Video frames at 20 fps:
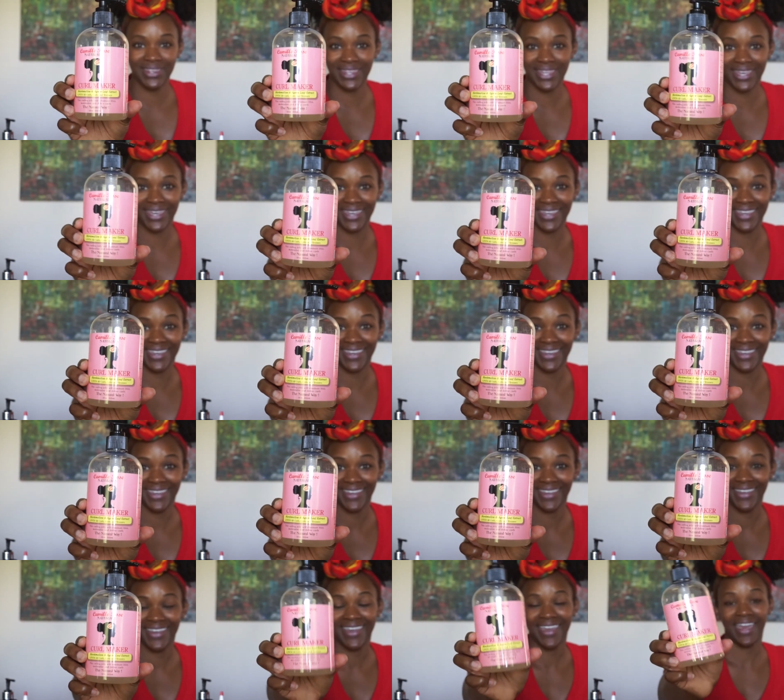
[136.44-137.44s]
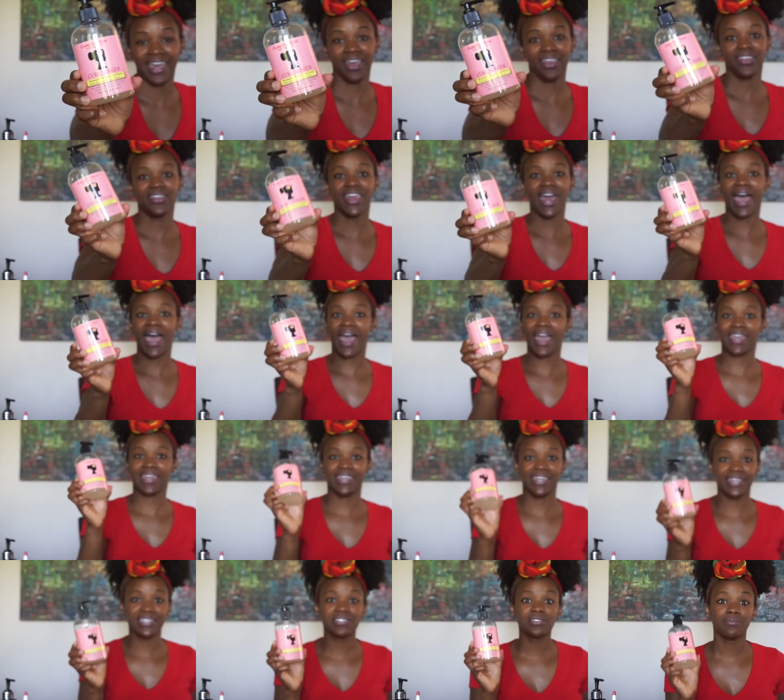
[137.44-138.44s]
thing that
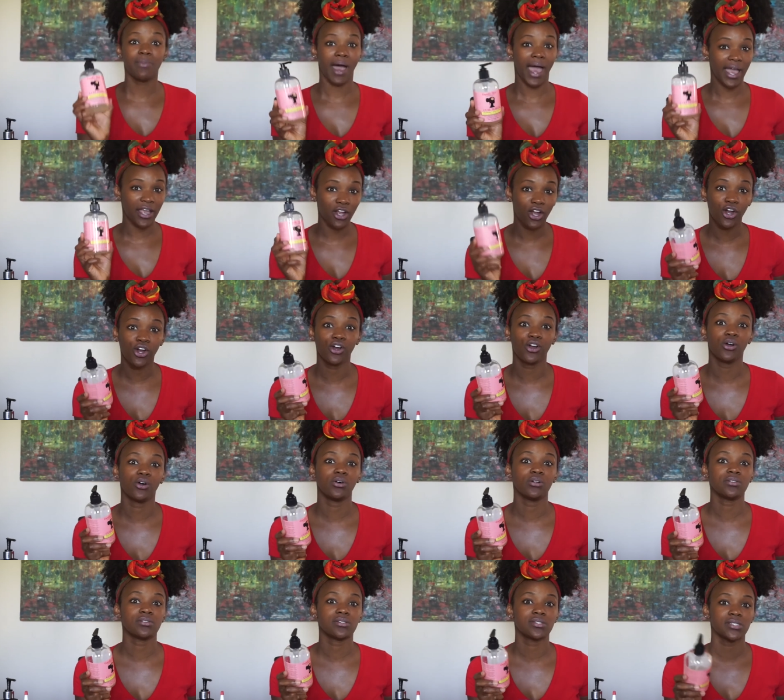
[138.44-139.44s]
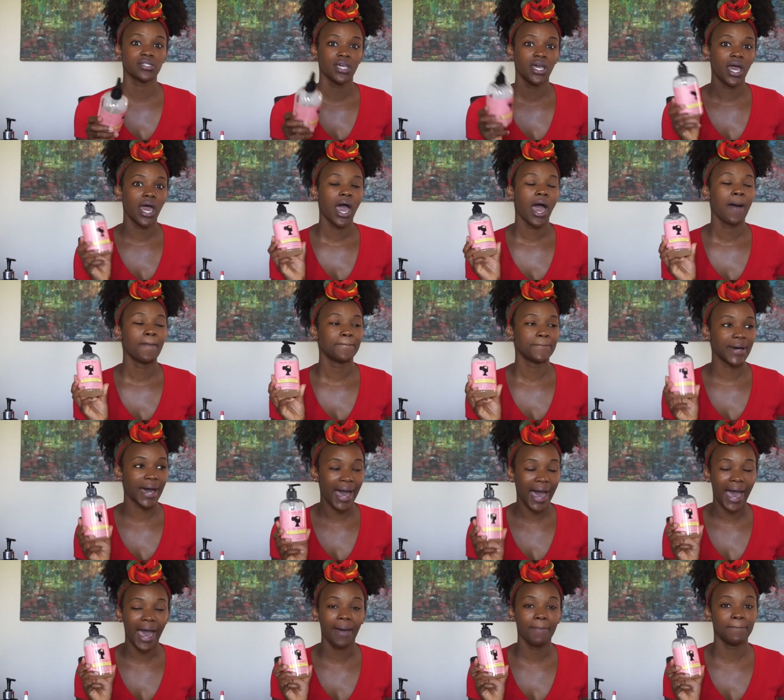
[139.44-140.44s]
gets my curls
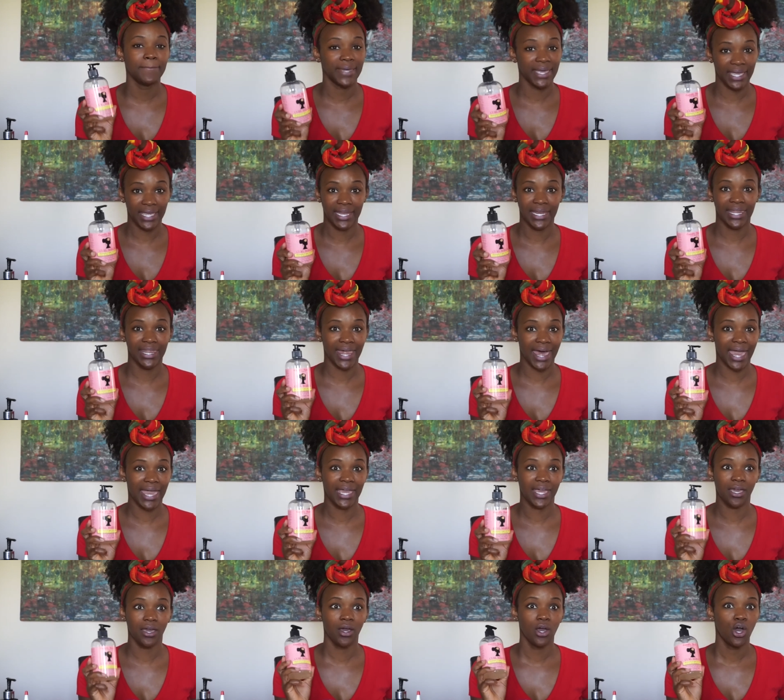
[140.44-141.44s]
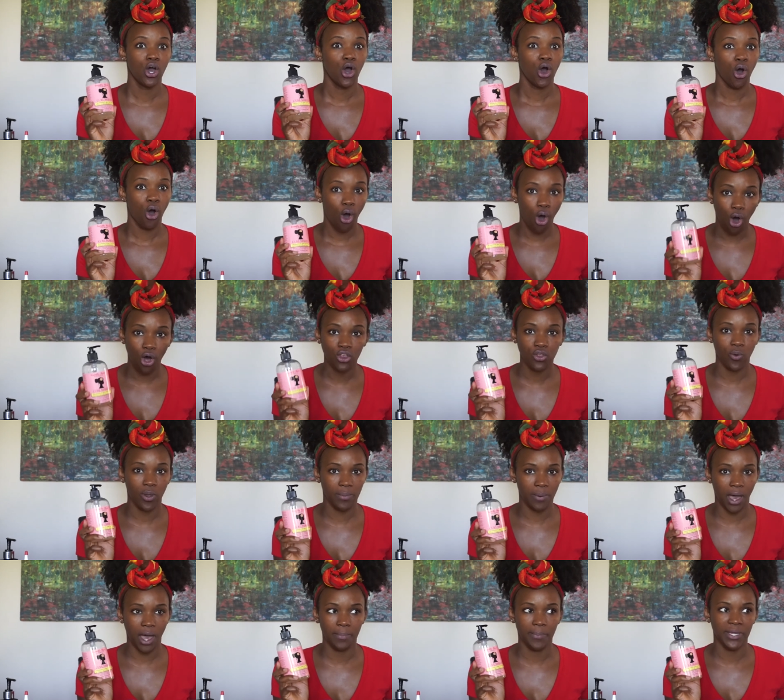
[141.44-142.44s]
popping, like all the
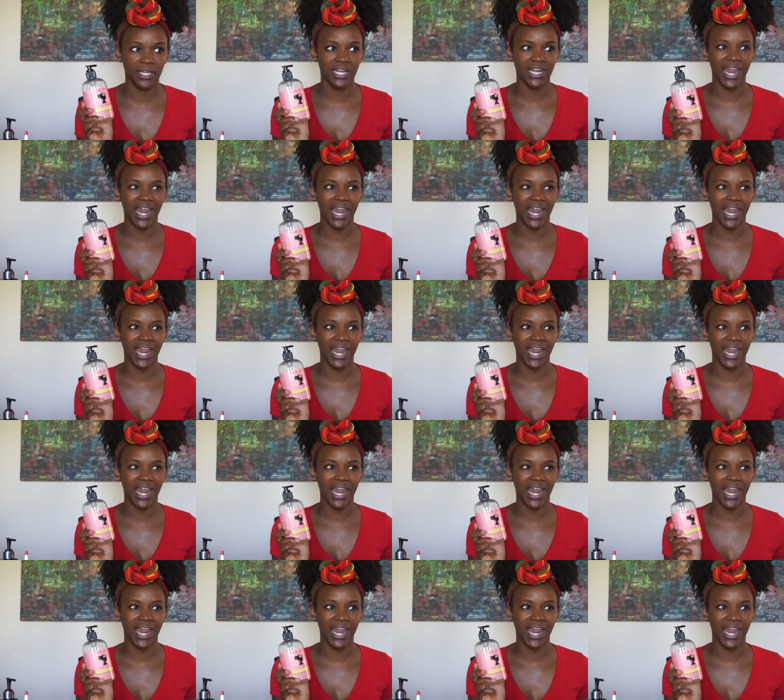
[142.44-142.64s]
way popping.